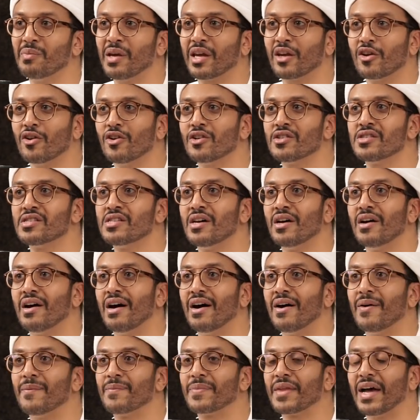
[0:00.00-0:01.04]
because
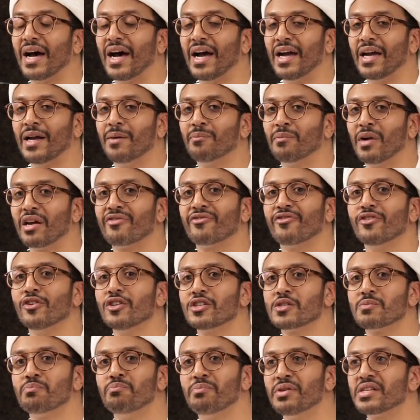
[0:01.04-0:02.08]
my
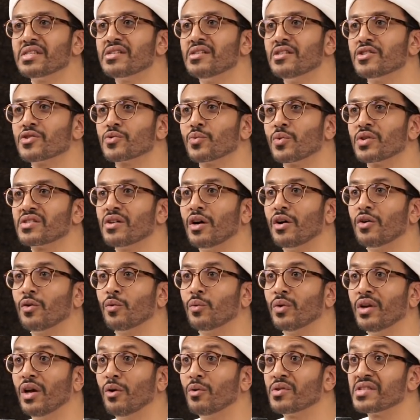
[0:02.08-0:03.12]
first business was
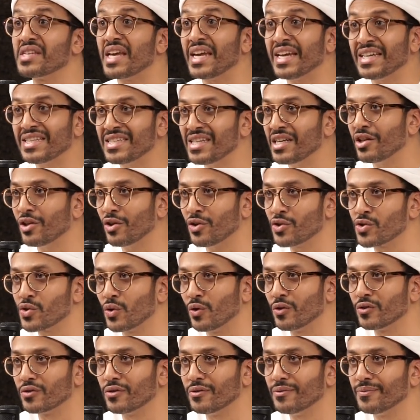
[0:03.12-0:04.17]
when I was 18 years
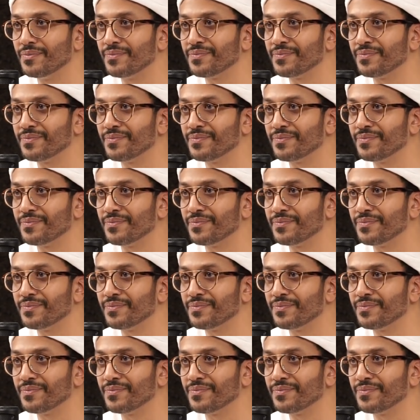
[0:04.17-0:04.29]
old.